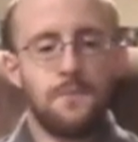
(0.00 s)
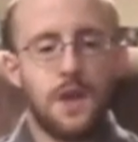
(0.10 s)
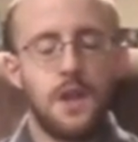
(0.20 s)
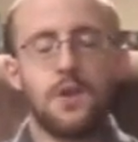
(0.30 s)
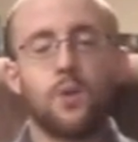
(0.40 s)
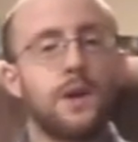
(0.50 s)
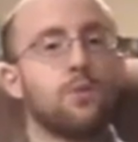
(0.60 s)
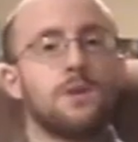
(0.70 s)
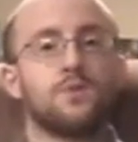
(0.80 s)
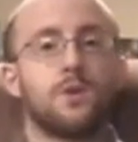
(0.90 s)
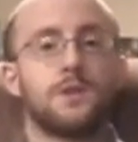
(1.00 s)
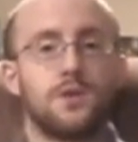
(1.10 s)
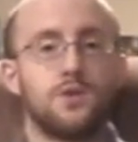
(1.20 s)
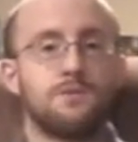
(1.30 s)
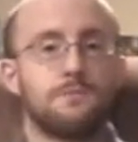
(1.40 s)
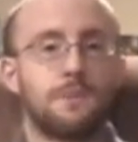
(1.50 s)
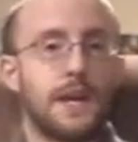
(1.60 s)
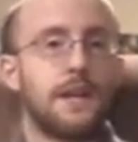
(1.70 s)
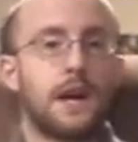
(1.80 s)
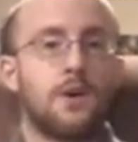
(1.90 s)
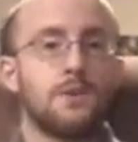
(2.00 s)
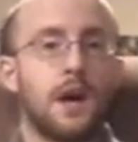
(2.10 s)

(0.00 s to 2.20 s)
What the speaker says: in the way World War II played out,